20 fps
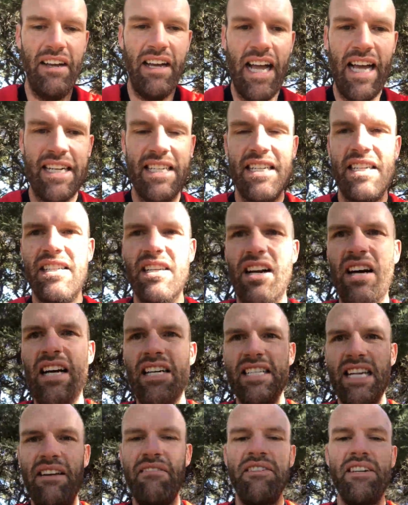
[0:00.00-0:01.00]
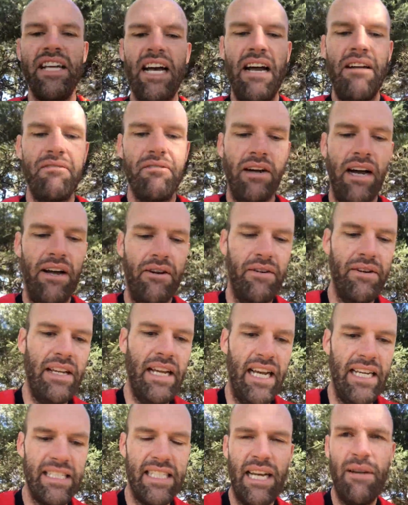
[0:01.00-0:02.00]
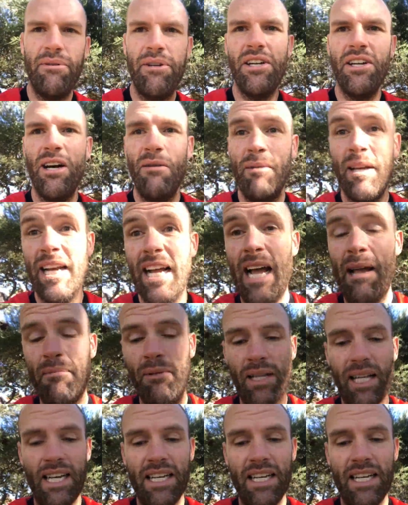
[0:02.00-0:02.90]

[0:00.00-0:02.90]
exercise every day for 100 days. That would have got me an A+.